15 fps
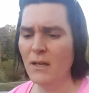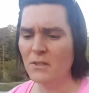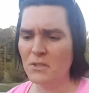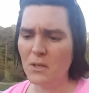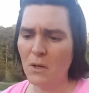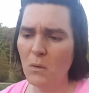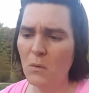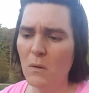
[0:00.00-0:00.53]

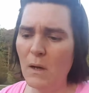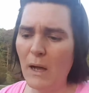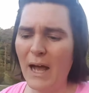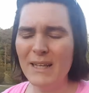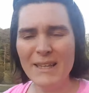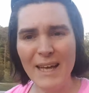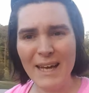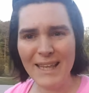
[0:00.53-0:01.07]
So
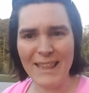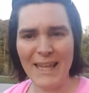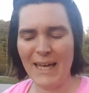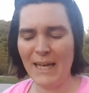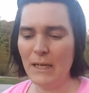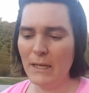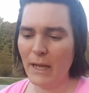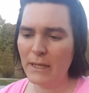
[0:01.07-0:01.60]
I like
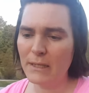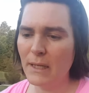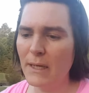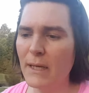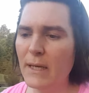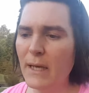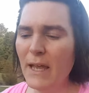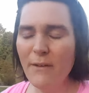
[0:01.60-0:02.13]
that, and
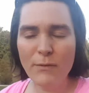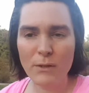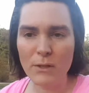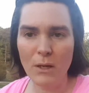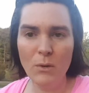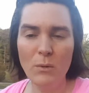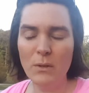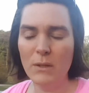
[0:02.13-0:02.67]
like even
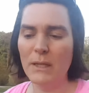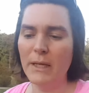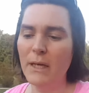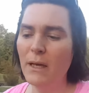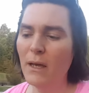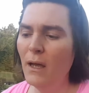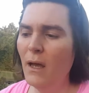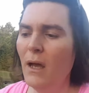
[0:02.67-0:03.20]

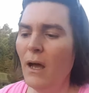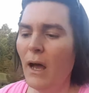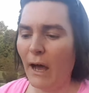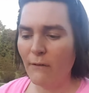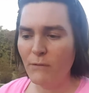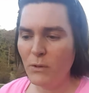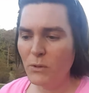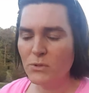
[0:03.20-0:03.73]
locally,
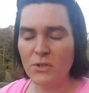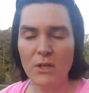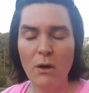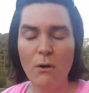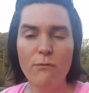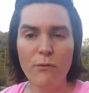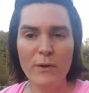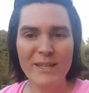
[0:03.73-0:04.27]
I've used the
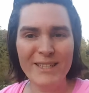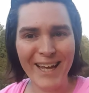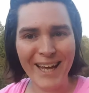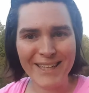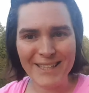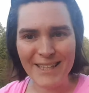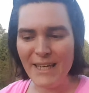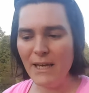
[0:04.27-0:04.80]
Go Free
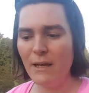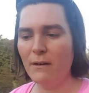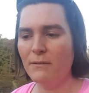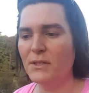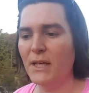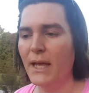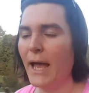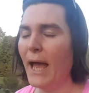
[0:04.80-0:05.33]
technique of
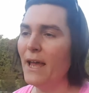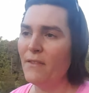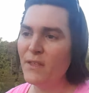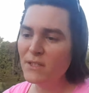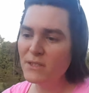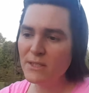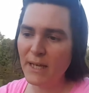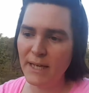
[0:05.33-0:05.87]
saying, hey,
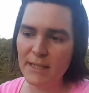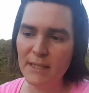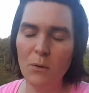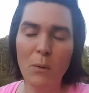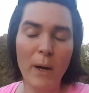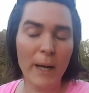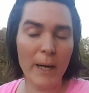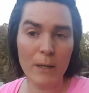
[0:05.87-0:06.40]
this is
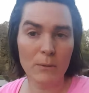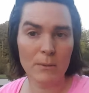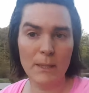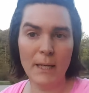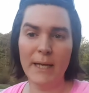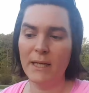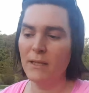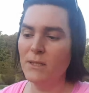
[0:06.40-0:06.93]
anti-white, I don't
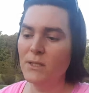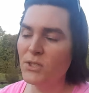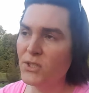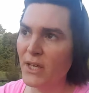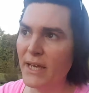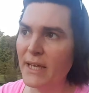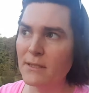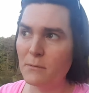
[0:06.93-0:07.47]
like it. This
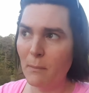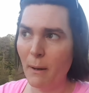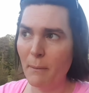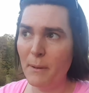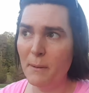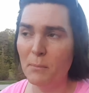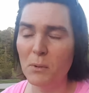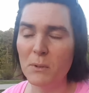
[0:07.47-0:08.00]
is against my
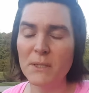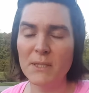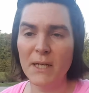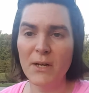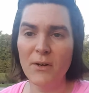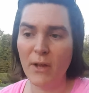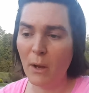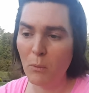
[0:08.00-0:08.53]
people in this
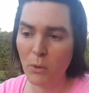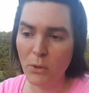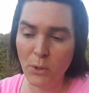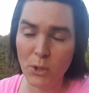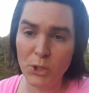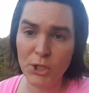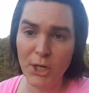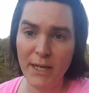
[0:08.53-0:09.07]
area, I want you
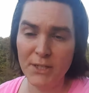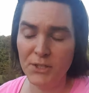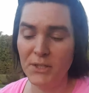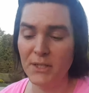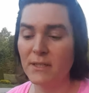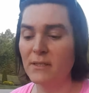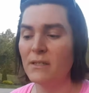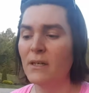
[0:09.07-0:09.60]
to change
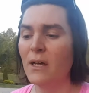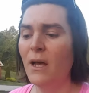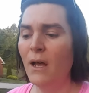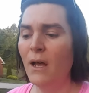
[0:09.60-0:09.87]
this.